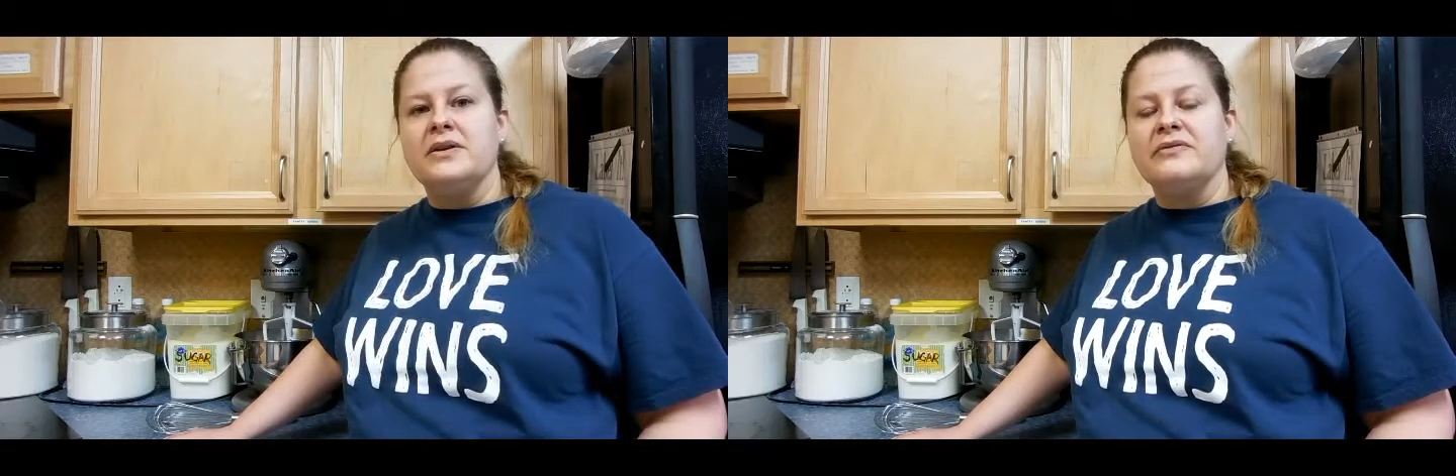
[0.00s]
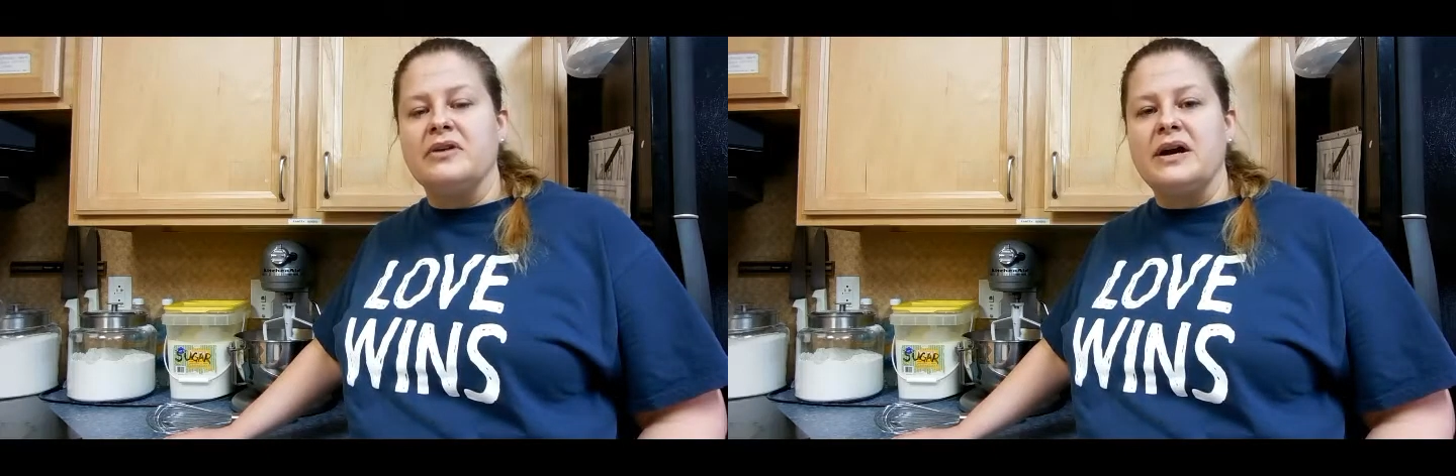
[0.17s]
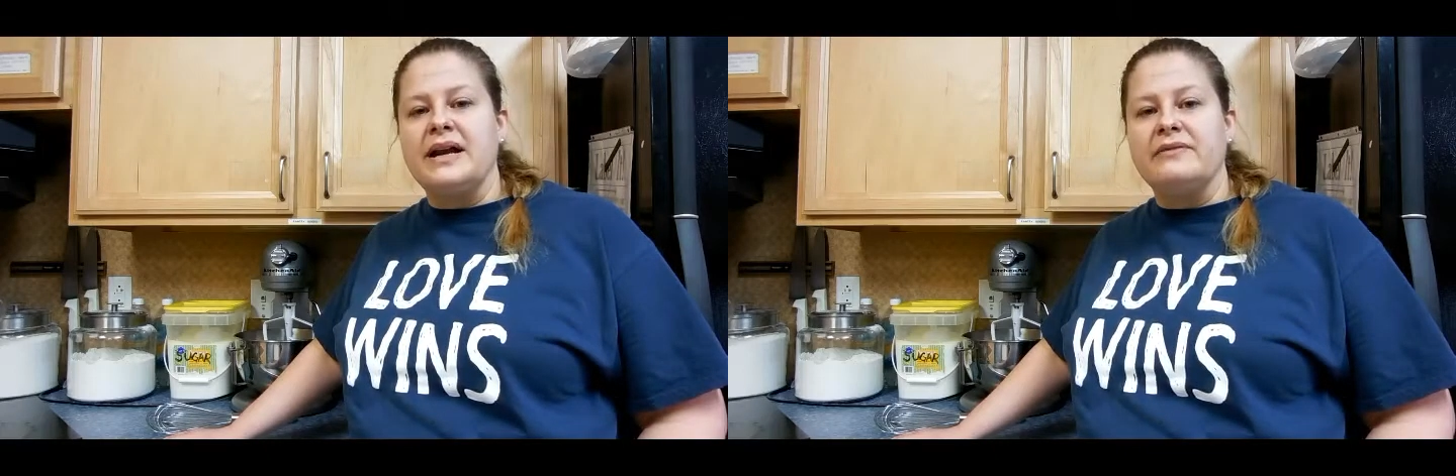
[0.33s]
on the
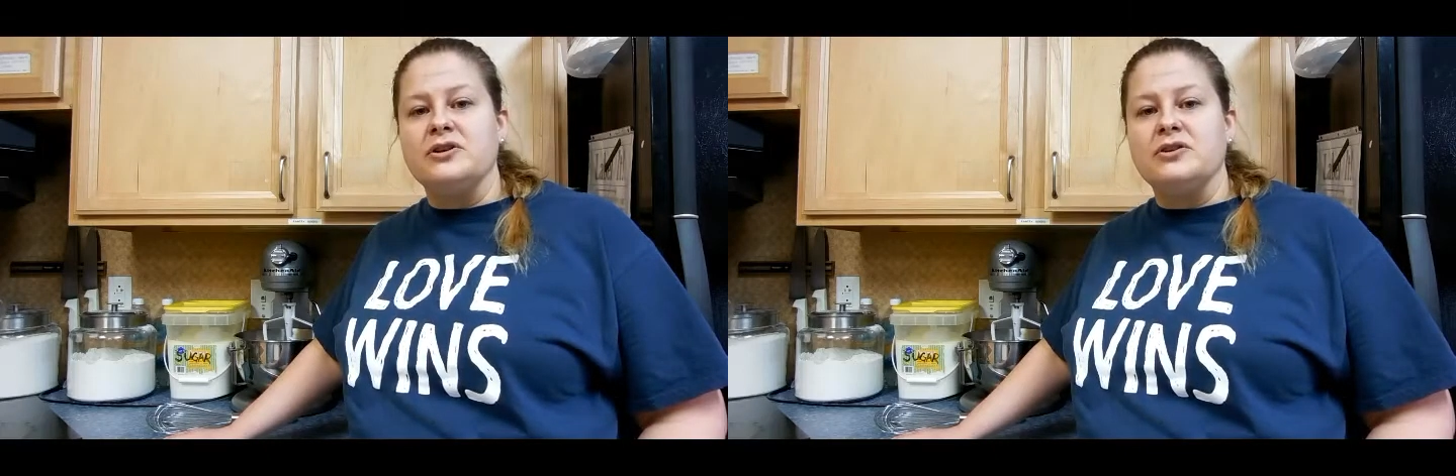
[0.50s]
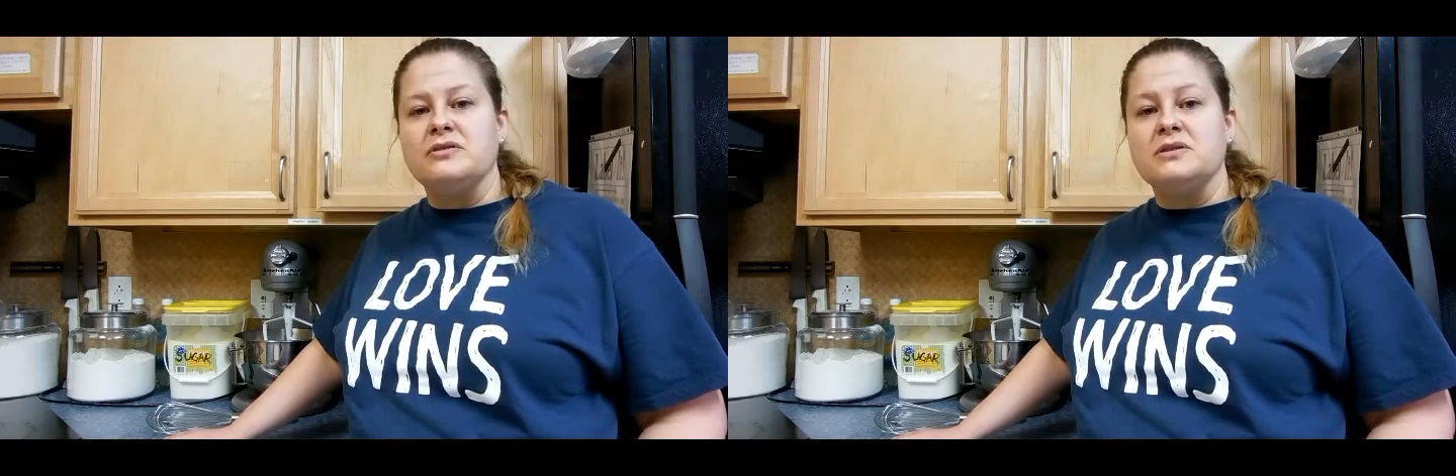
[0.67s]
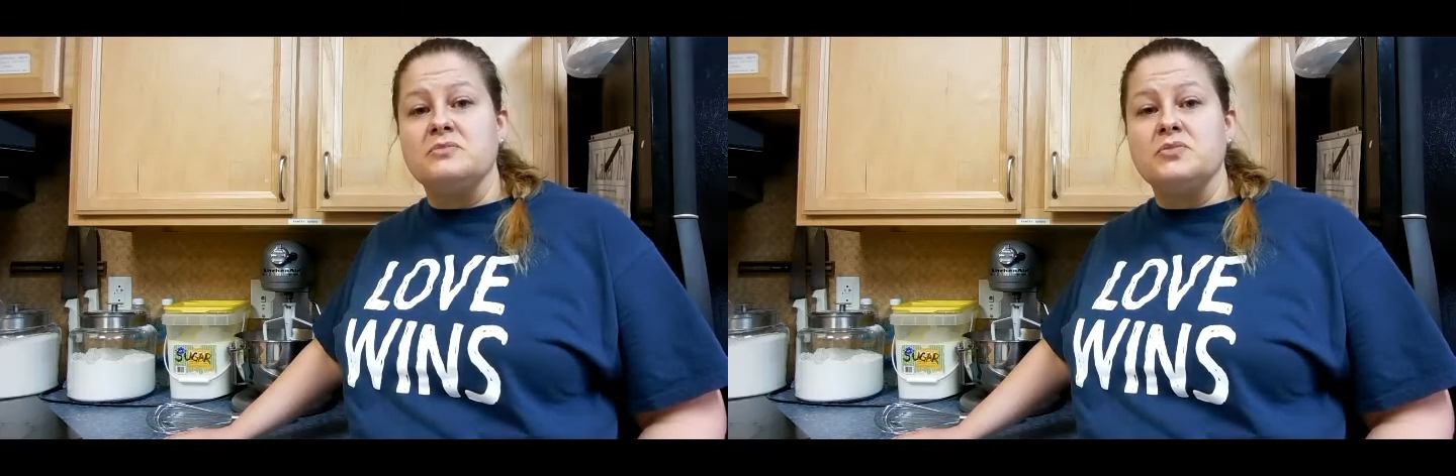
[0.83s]
Friday
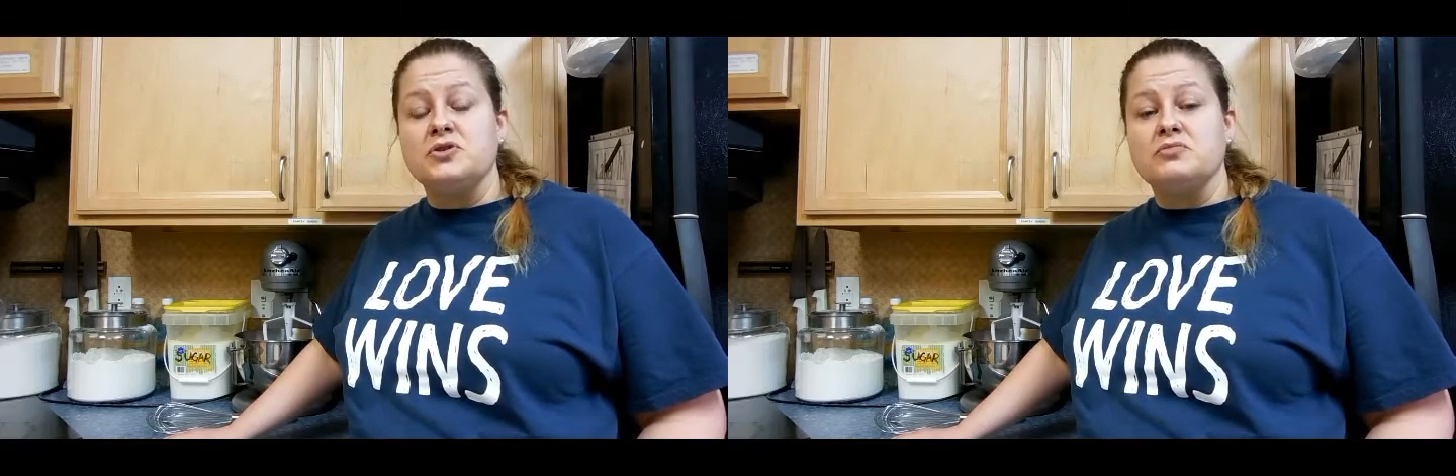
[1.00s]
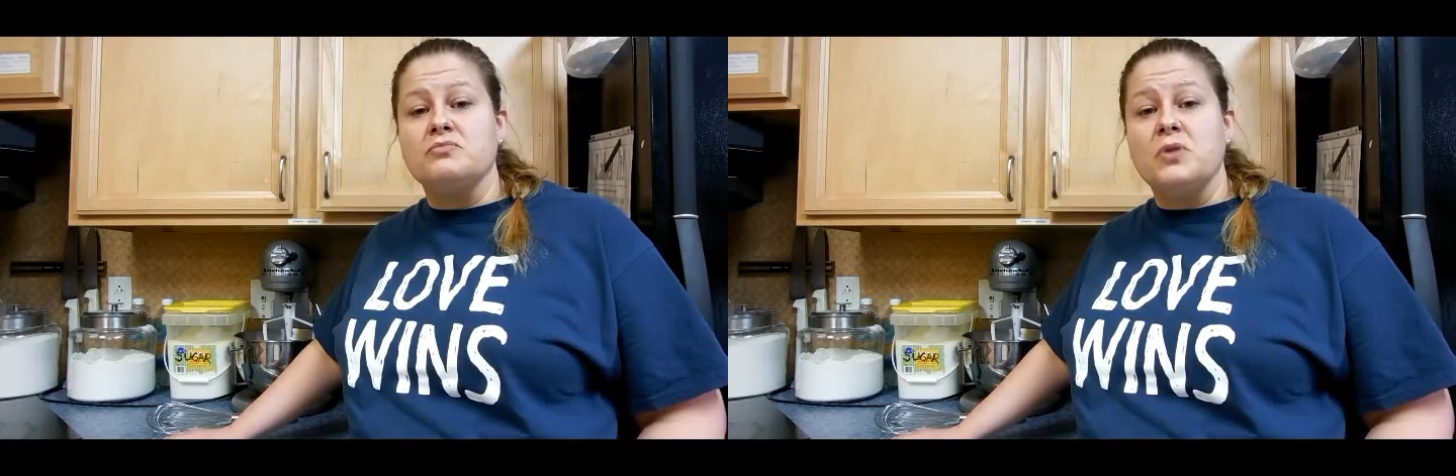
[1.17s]
afternoons, and